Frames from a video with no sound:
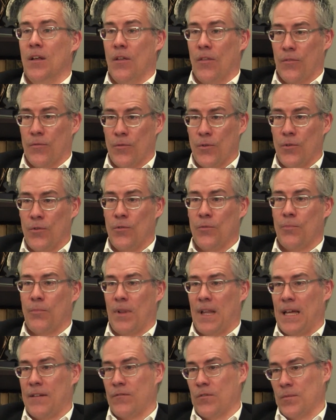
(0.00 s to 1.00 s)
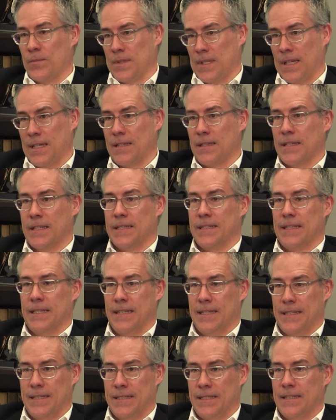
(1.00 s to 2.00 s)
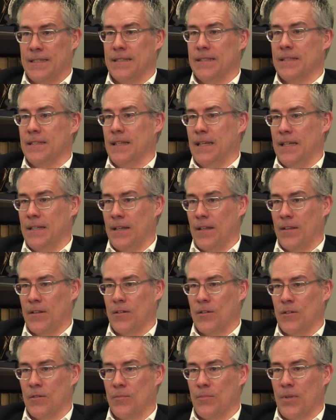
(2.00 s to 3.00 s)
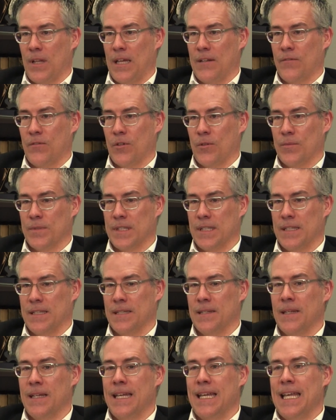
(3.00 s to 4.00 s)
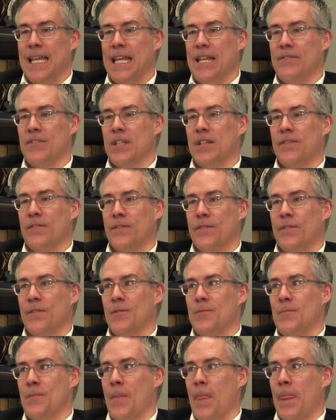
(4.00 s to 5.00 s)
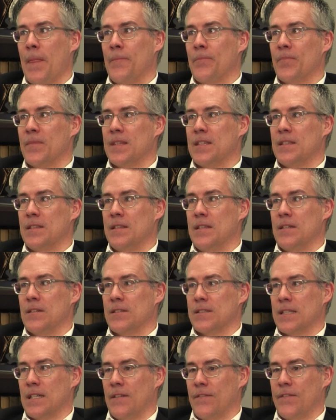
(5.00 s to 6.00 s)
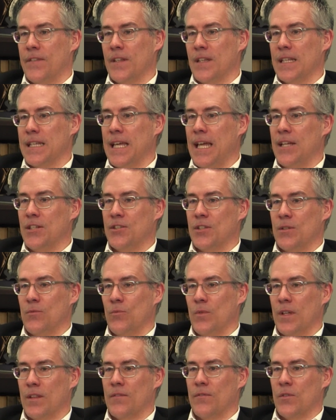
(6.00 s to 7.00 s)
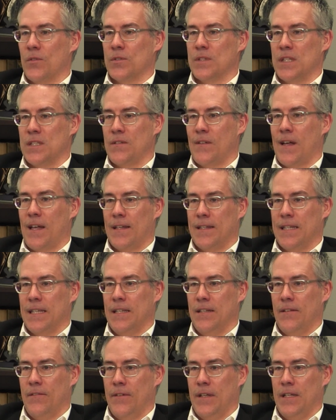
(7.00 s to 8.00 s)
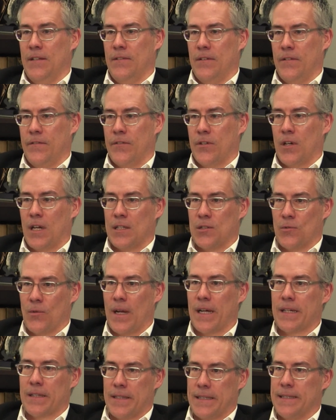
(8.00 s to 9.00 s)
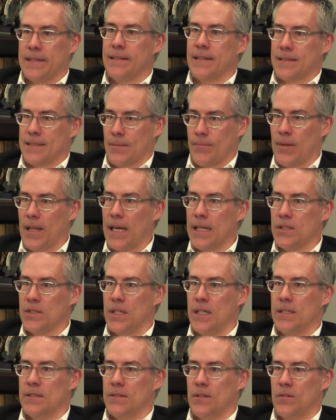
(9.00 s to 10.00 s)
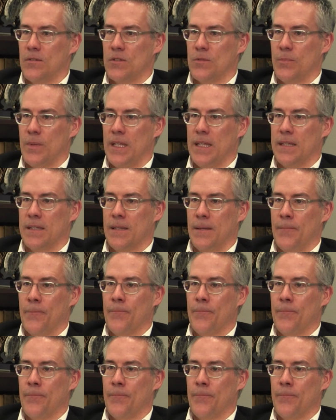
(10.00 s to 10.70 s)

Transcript: through platforms like LinkedIn and, and other platforms. And even if there's an affiliation with Voltage Valley, even, if you're not directly in the supply chain, so to speak.